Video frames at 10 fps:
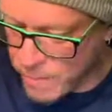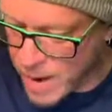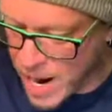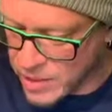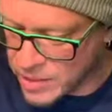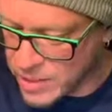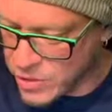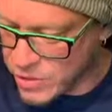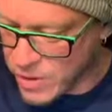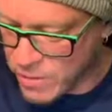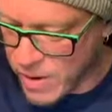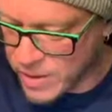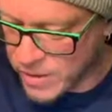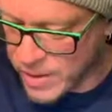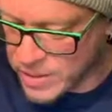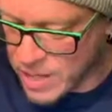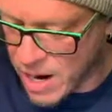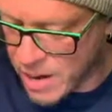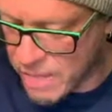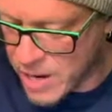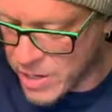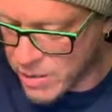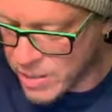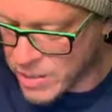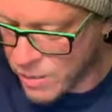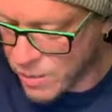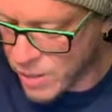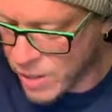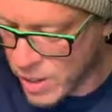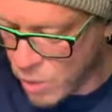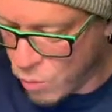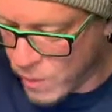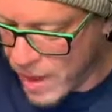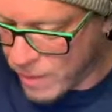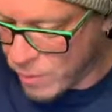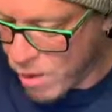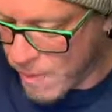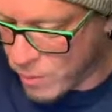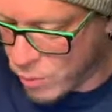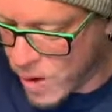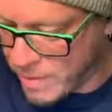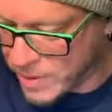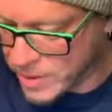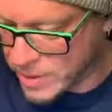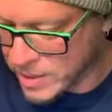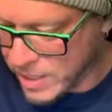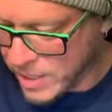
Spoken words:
policy duty rather than as combat units and were without the proper weapons.